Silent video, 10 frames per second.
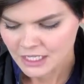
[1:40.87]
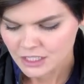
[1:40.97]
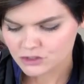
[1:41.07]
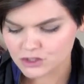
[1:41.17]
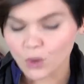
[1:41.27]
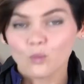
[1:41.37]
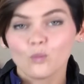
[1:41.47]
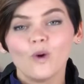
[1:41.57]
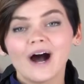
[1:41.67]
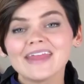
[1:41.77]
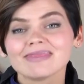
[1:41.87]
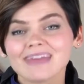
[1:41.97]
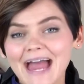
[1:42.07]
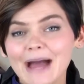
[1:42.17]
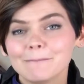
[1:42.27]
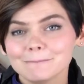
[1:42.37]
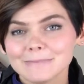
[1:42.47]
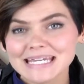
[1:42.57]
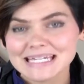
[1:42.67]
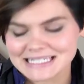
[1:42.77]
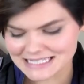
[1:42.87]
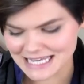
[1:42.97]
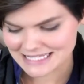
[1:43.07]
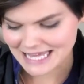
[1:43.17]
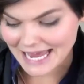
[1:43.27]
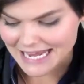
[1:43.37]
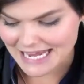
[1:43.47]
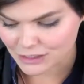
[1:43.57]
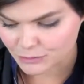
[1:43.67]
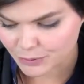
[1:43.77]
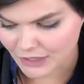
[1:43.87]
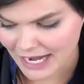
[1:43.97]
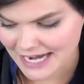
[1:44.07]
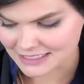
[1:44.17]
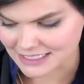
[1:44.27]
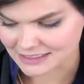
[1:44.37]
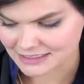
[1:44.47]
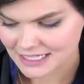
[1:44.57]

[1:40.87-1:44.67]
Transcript: So what that means is that in practice,